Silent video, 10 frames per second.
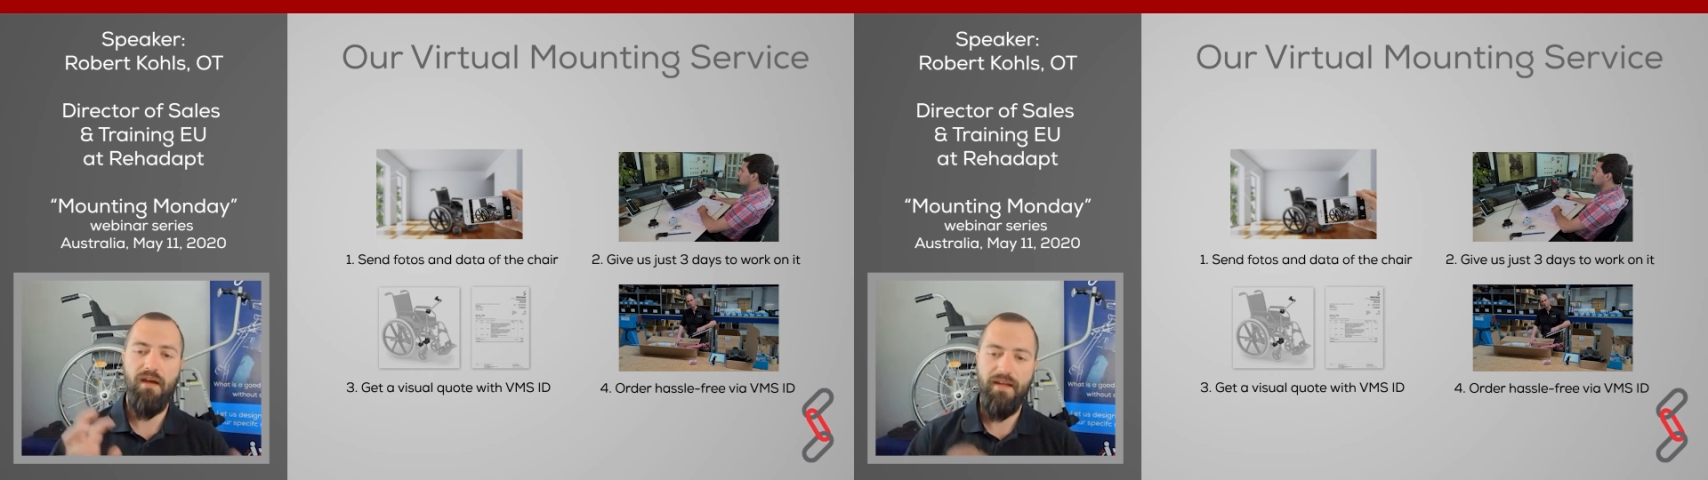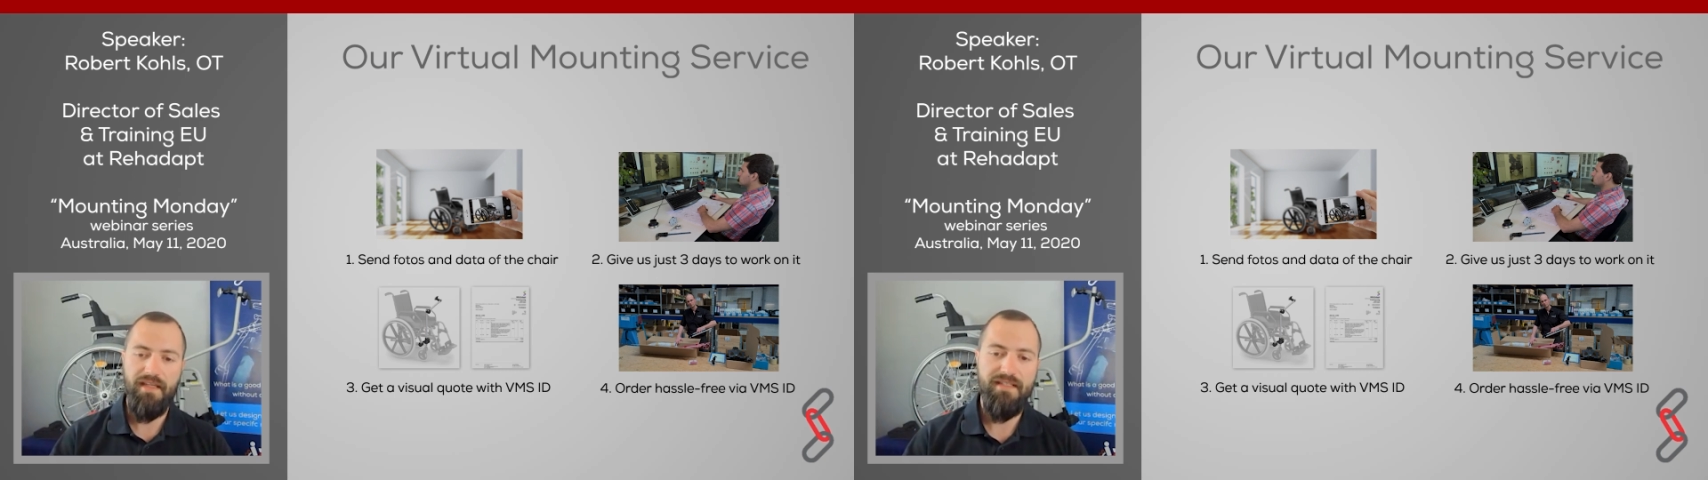
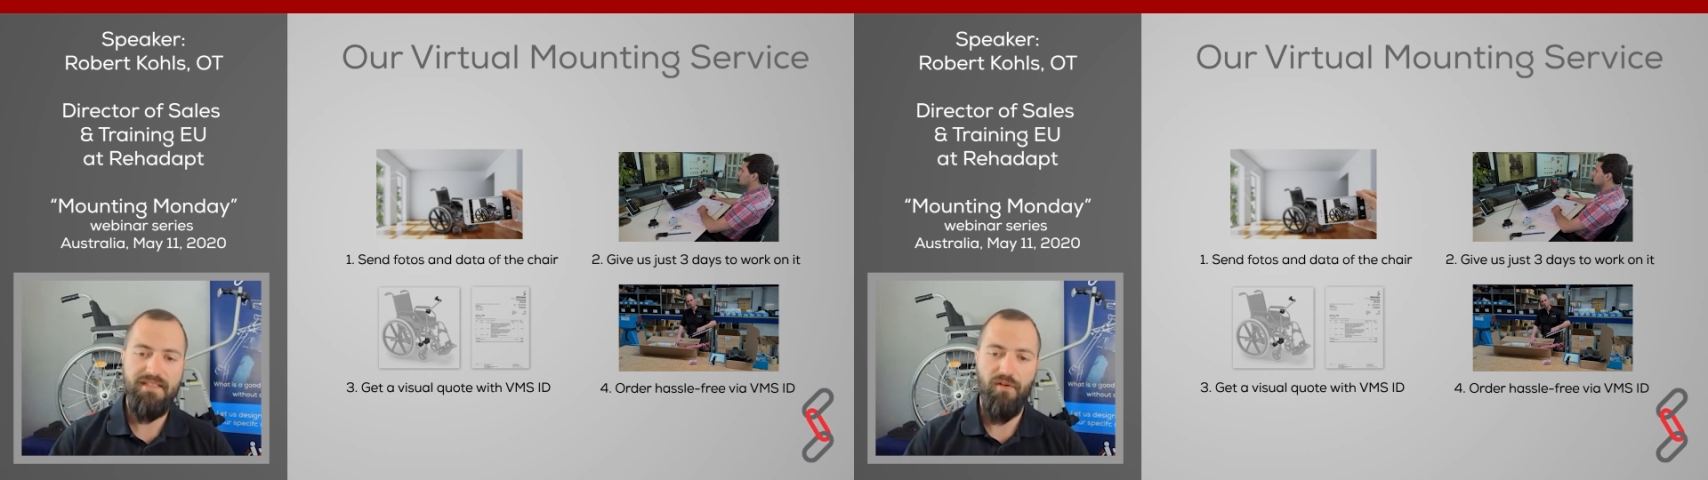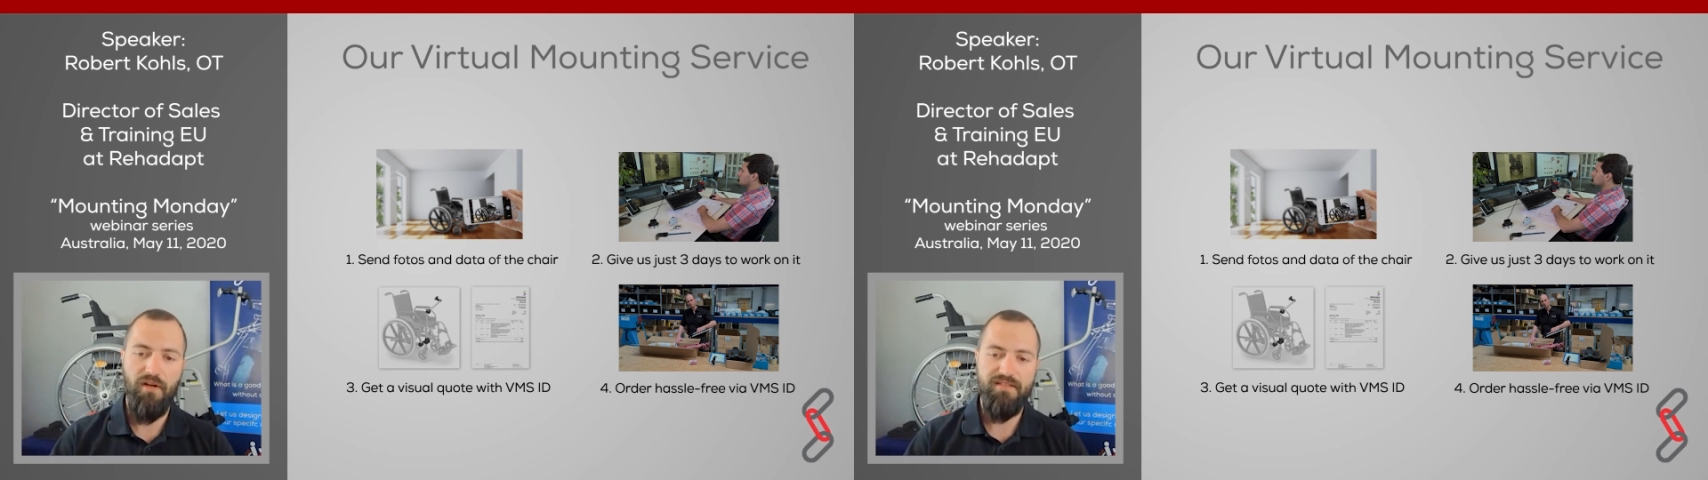eye gaze
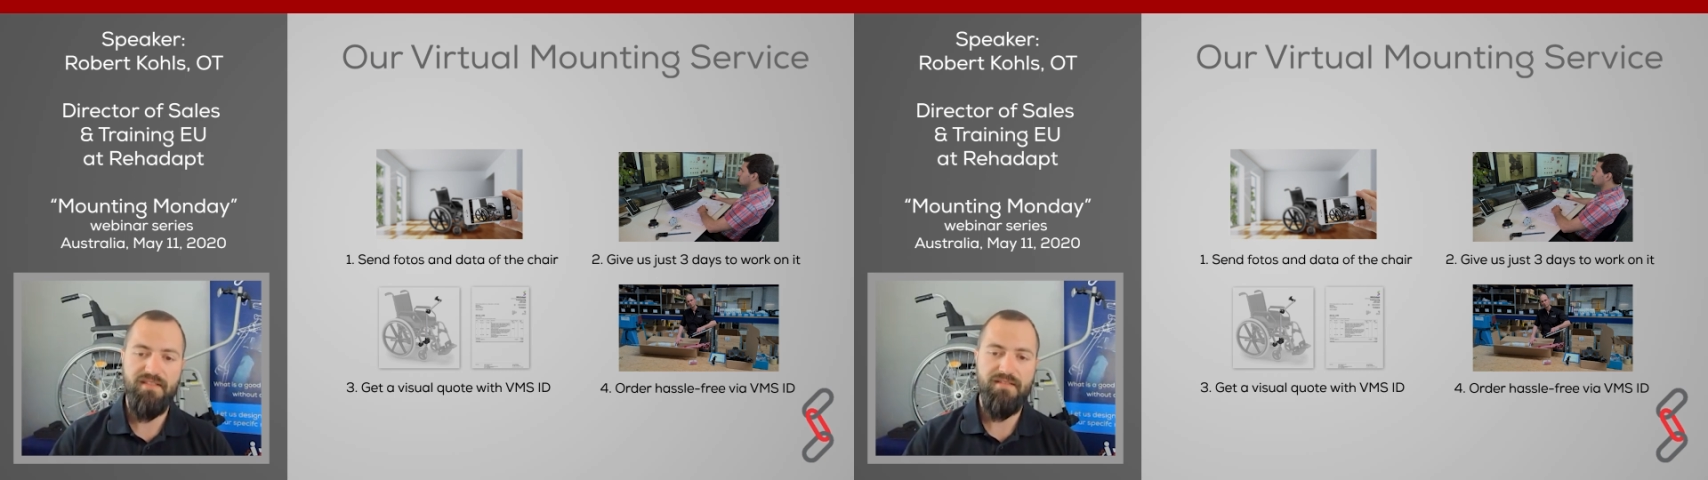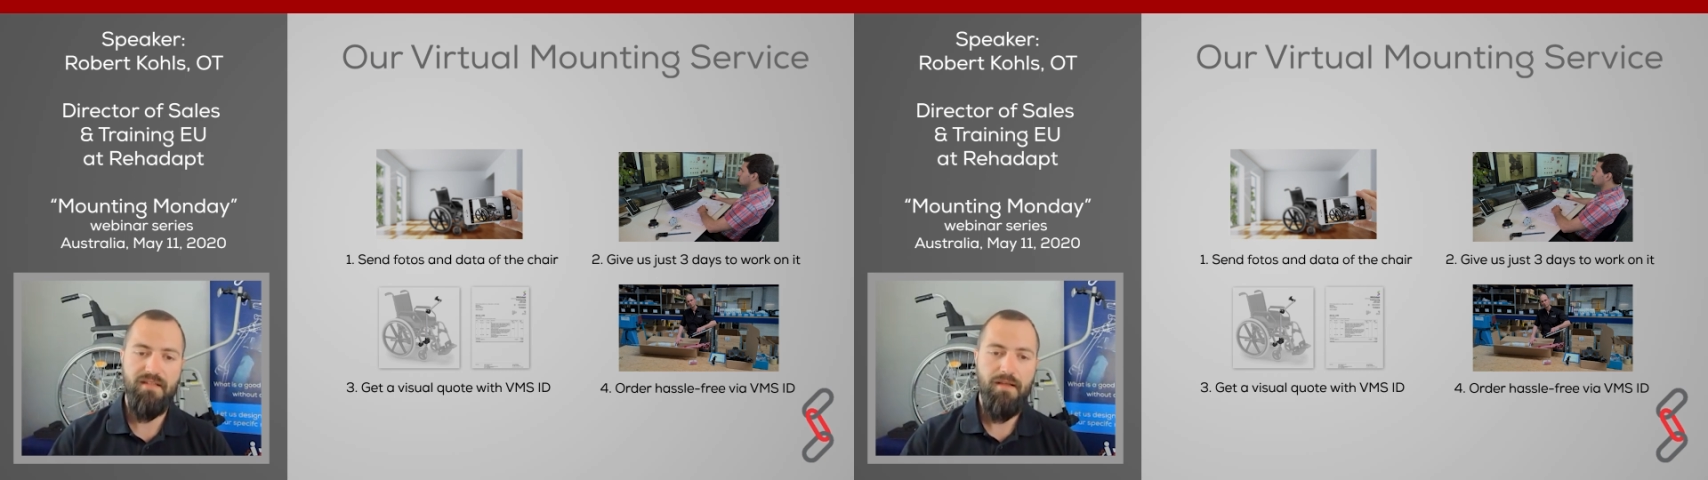
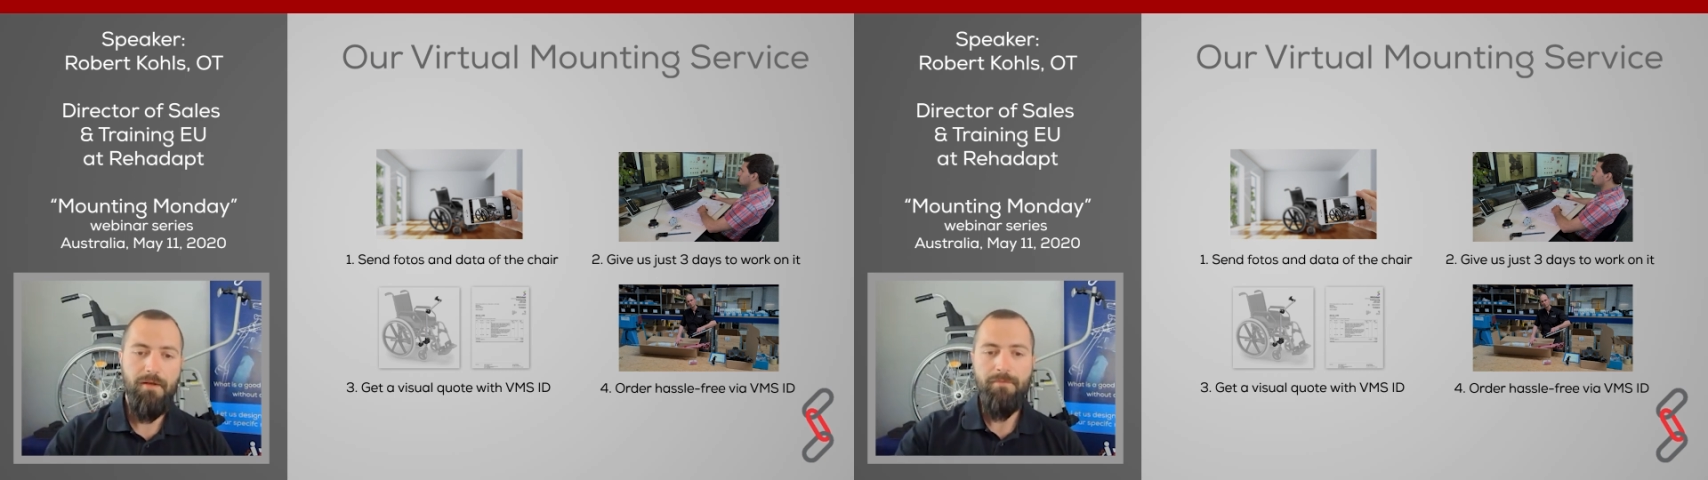devices.